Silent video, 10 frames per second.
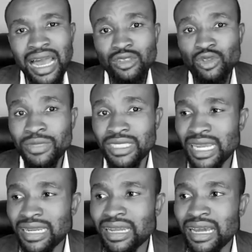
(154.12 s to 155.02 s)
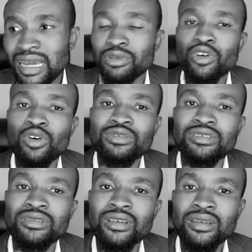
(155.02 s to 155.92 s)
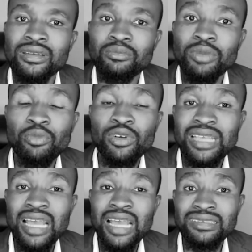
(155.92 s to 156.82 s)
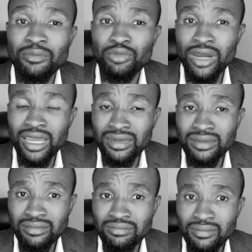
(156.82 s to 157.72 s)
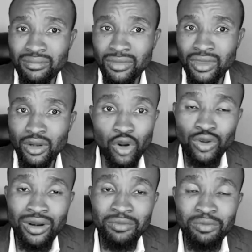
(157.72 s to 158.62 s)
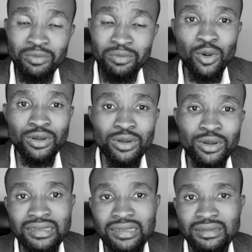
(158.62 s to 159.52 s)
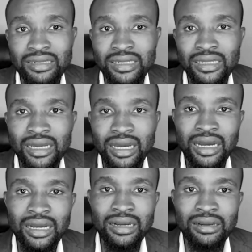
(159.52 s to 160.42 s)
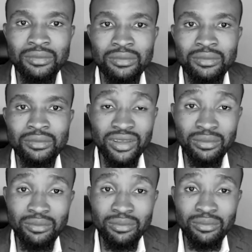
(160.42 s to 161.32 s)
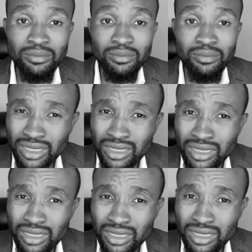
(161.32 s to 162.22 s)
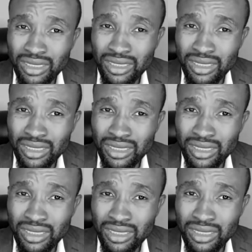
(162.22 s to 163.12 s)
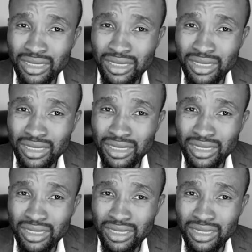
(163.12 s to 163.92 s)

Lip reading: has to be tendered because people's hearts are broken. Not only people that believe in my ministry, but also people that